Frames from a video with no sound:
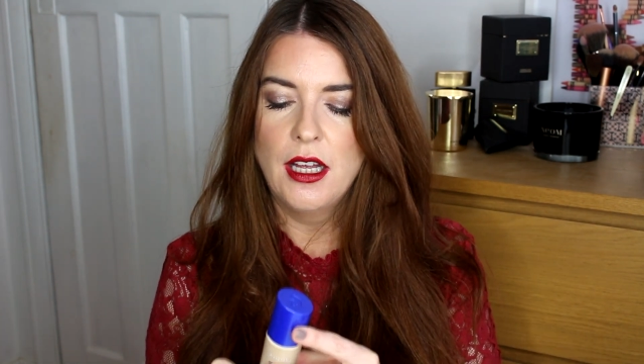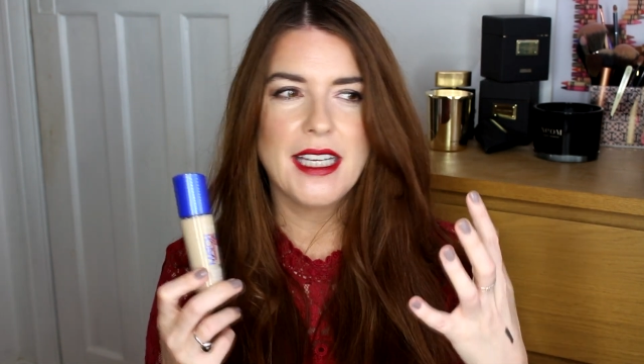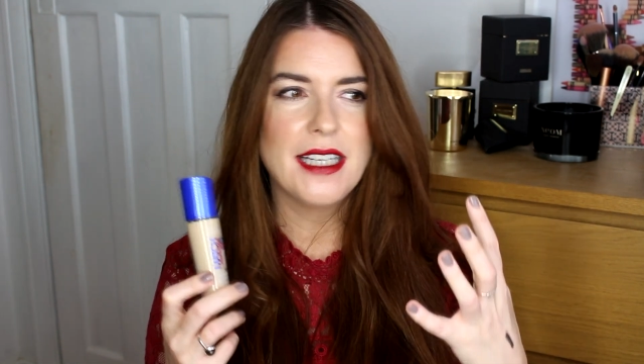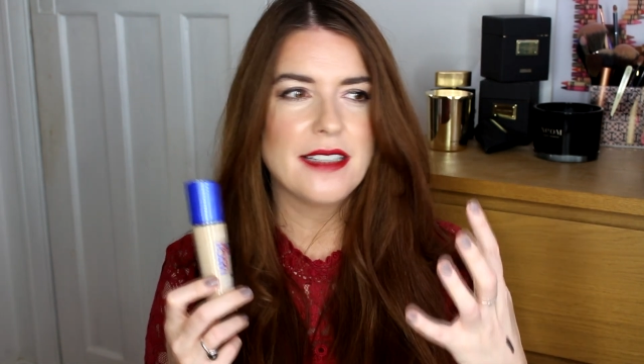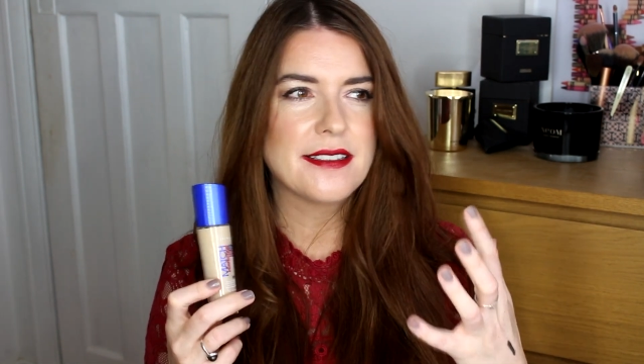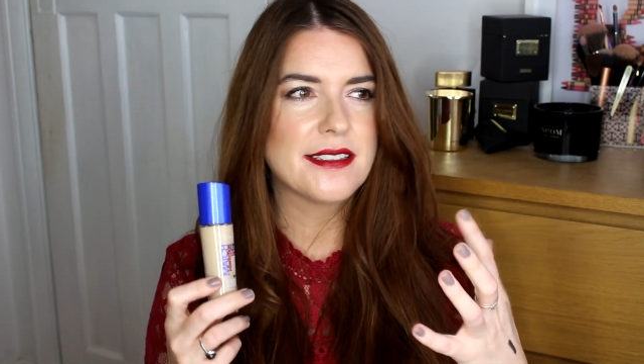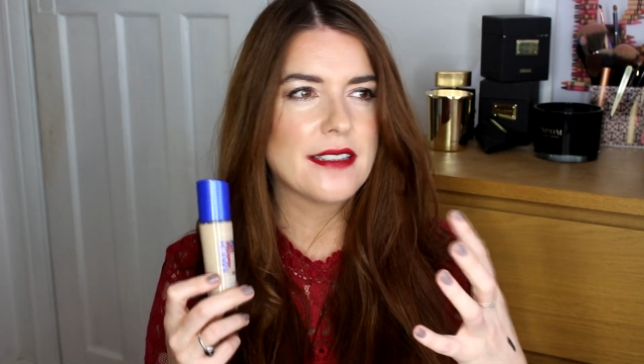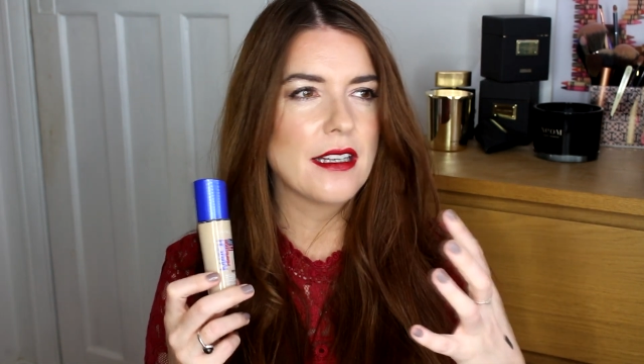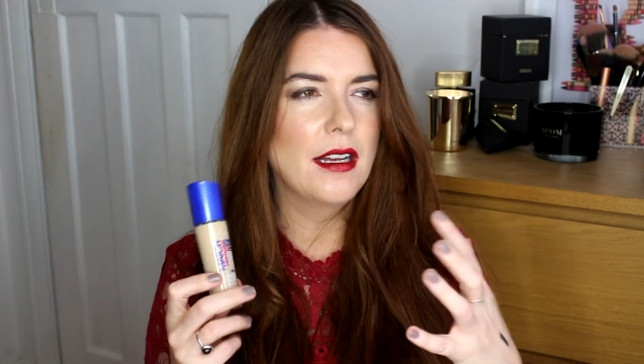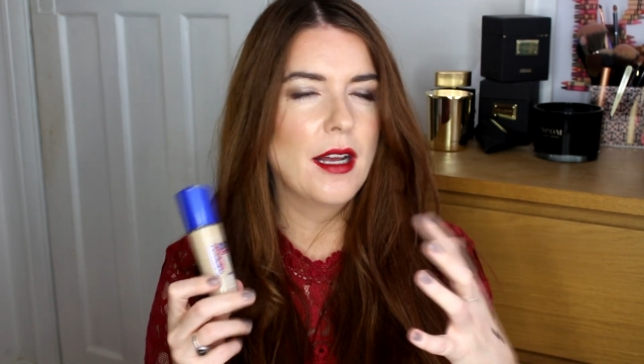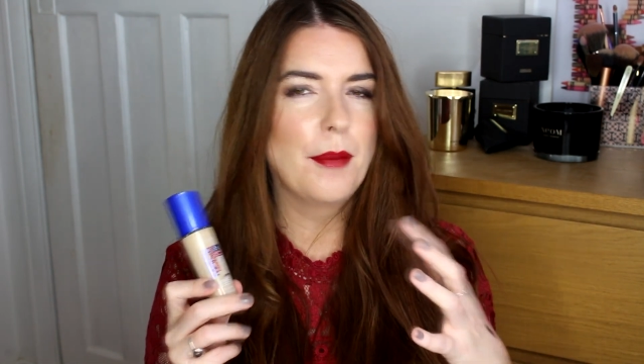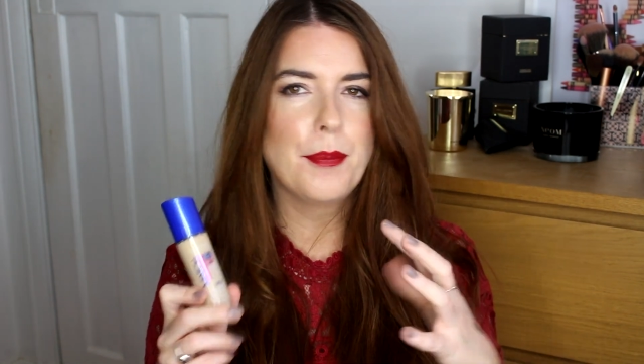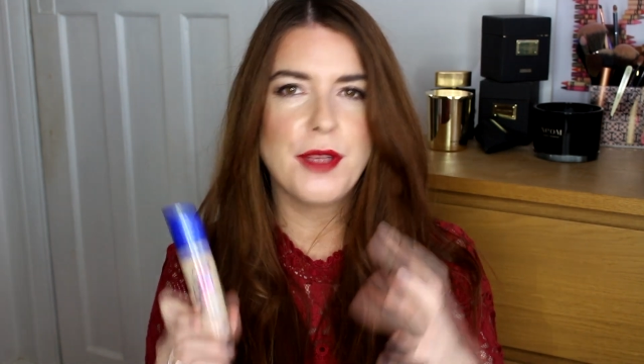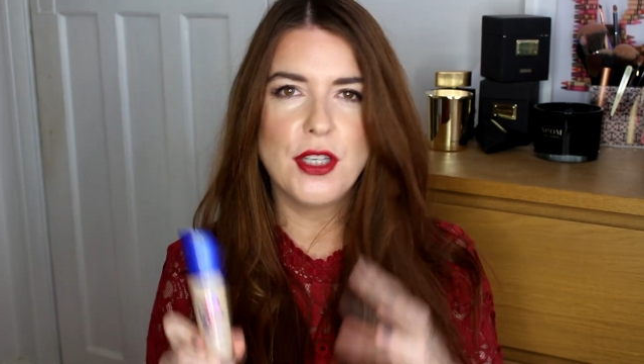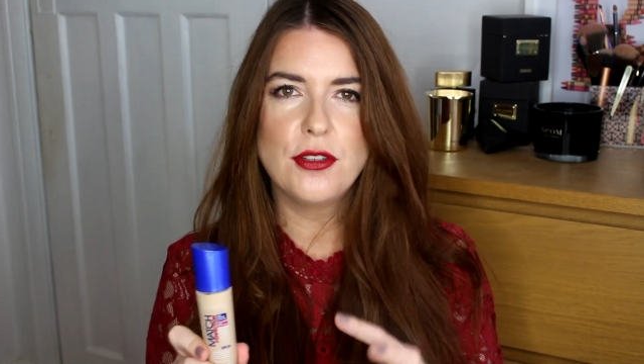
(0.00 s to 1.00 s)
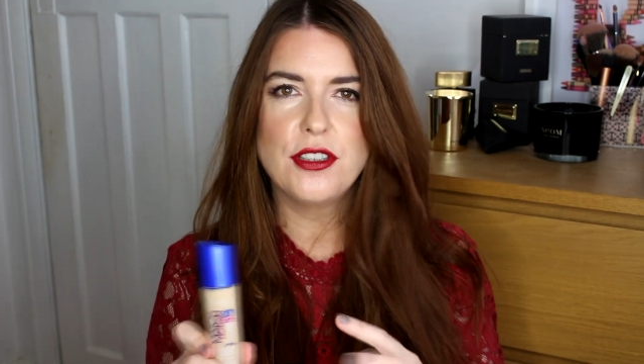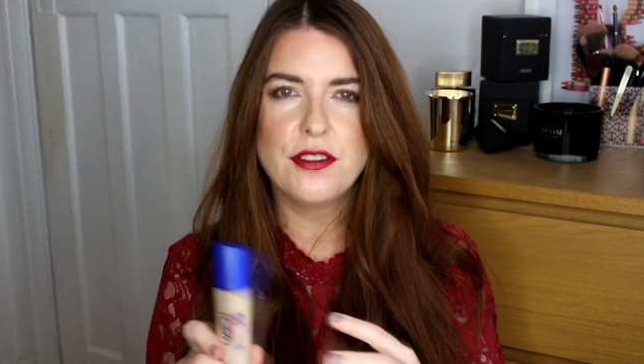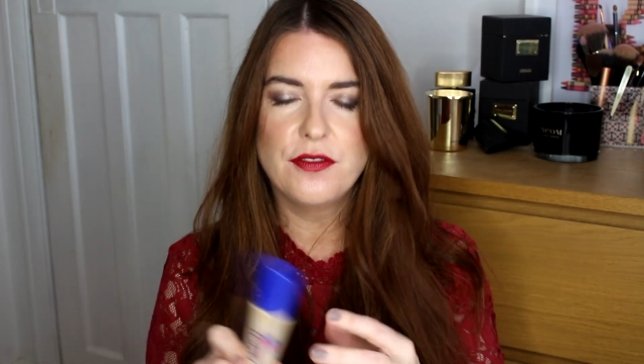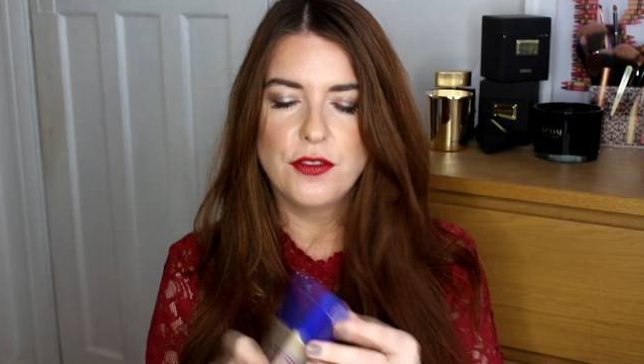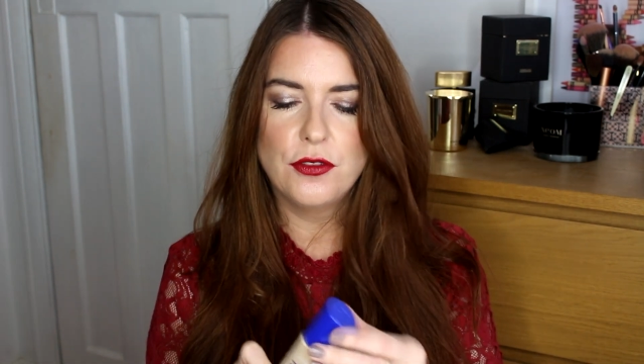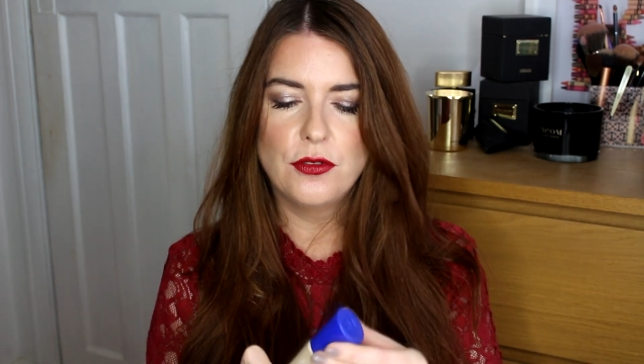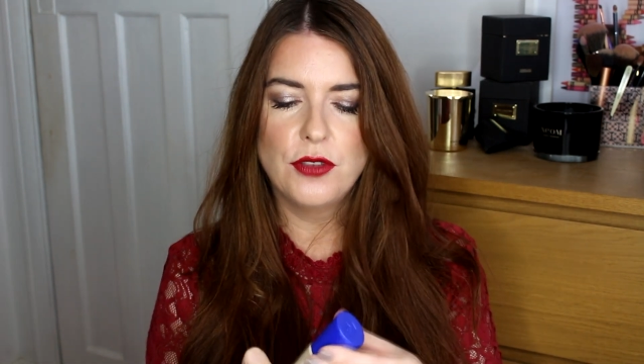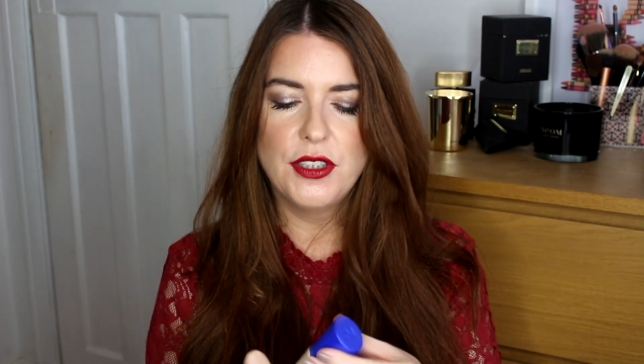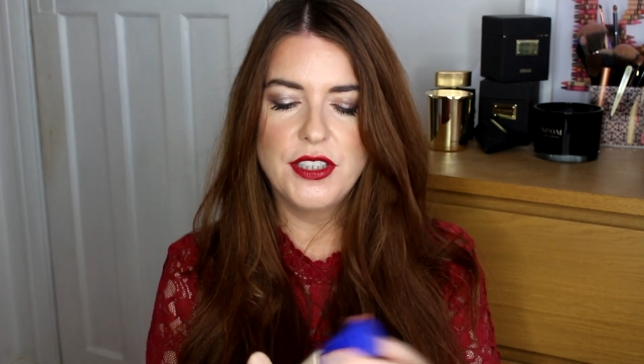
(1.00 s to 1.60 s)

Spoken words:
It's a beautiful